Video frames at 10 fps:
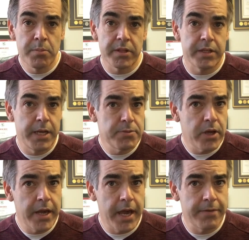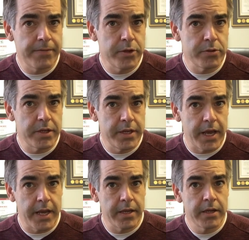But the tips I have for you
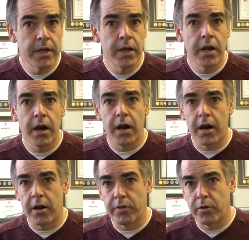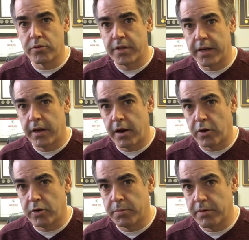today are those that are
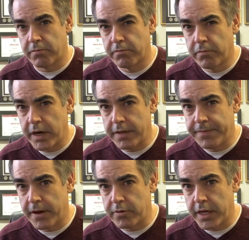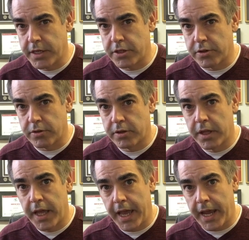going to be really foundational
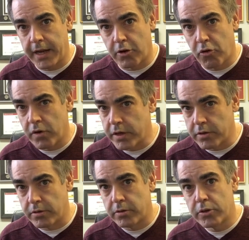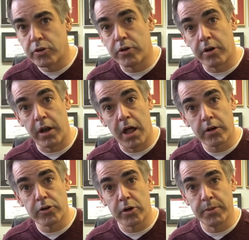and critical to the
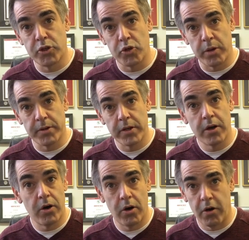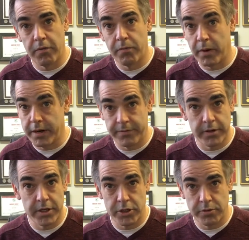long-term enjoyment of whatever
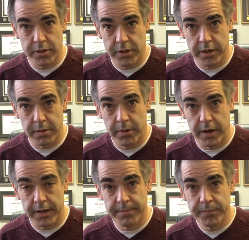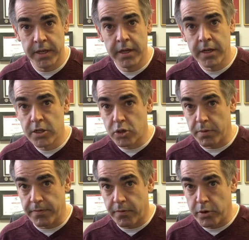it is you decide to buy. So
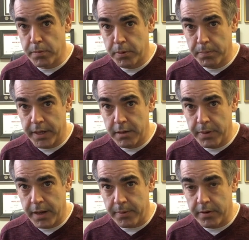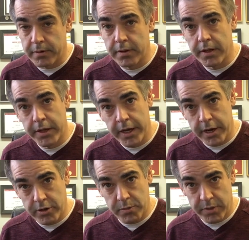before you put pen to paper,
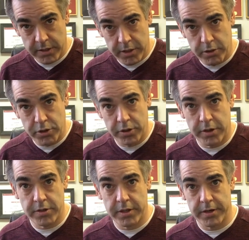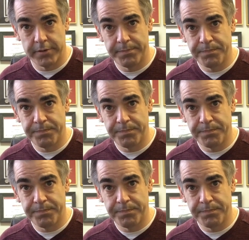here's some things that you should consider.